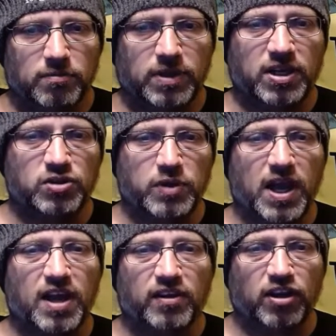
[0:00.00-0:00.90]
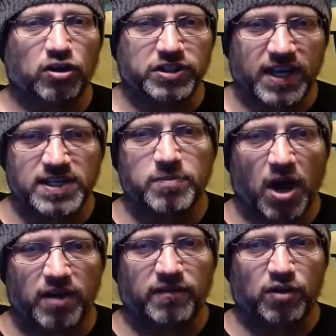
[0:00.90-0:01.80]
Because we had a little
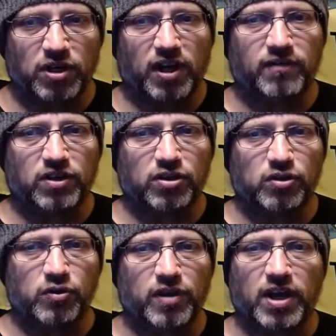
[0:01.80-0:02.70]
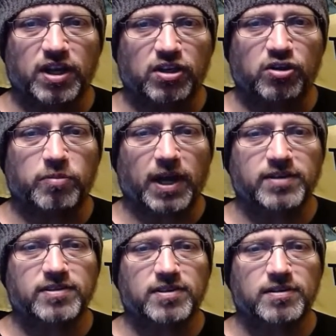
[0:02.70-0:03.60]
despot for a governor who thought he knew
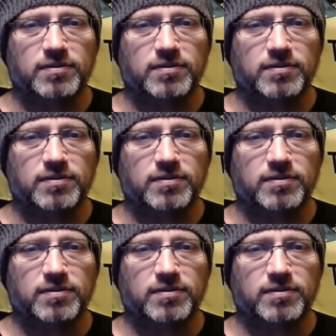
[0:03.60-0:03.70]
best.